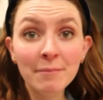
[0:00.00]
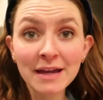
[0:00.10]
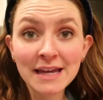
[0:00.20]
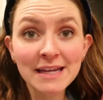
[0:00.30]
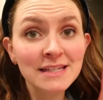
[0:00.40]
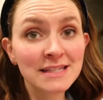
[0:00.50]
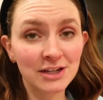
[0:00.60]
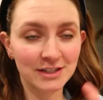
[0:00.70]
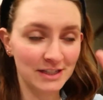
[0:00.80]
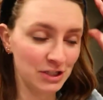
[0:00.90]
but it is
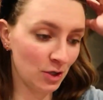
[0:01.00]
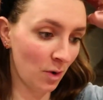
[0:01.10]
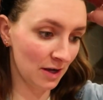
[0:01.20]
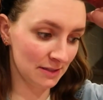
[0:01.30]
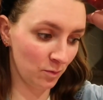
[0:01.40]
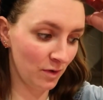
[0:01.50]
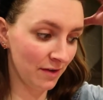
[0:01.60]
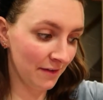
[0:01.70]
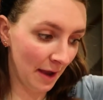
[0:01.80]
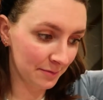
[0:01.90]
seriously so awesome
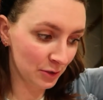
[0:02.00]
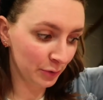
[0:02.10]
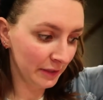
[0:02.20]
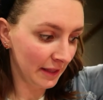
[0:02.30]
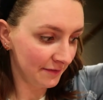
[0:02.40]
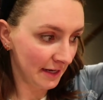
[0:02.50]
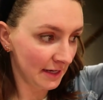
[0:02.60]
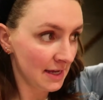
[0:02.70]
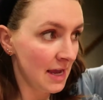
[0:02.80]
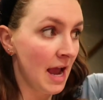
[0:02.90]
we have absolutely loved
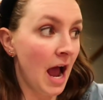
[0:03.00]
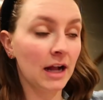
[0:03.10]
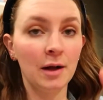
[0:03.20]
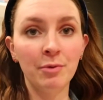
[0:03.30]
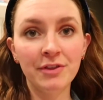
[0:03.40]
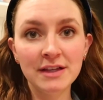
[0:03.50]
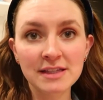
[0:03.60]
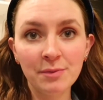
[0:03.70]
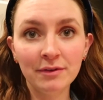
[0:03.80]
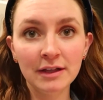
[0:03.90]
it a couple
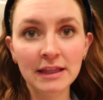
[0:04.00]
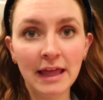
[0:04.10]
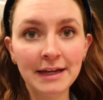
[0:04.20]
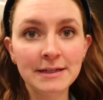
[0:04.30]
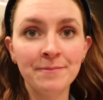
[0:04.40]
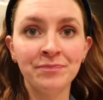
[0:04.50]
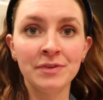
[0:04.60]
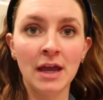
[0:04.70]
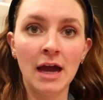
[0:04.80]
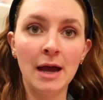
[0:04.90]
things that we really liked
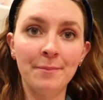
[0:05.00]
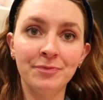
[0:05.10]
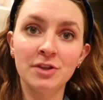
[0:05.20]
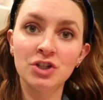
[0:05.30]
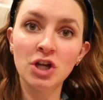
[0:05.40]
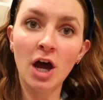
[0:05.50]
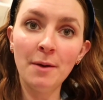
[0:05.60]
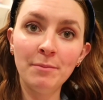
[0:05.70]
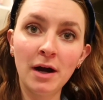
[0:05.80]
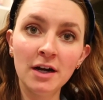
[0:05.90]
um, the
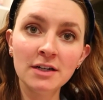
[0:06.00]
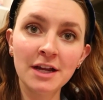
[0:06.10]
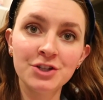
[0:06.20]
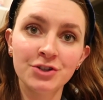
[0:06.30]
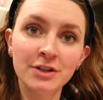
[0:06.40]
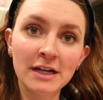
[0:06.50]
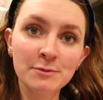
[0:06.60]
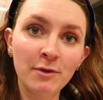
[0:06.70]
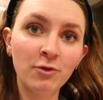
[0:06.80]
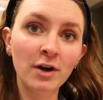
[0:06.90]
top part i showed you
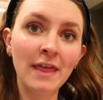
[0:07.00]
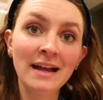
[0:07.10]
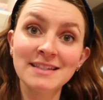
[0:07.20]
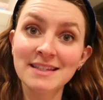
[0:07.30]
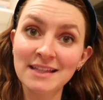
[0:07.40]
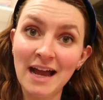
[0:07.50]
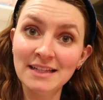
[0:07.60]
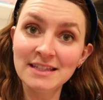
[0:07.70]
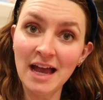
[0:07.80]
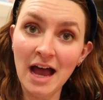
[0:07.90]
guys before that
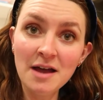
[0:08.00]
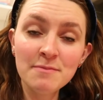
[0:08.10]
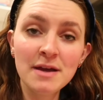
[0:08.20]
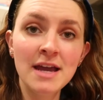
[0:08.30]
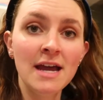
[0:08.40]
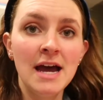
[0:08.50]
slides up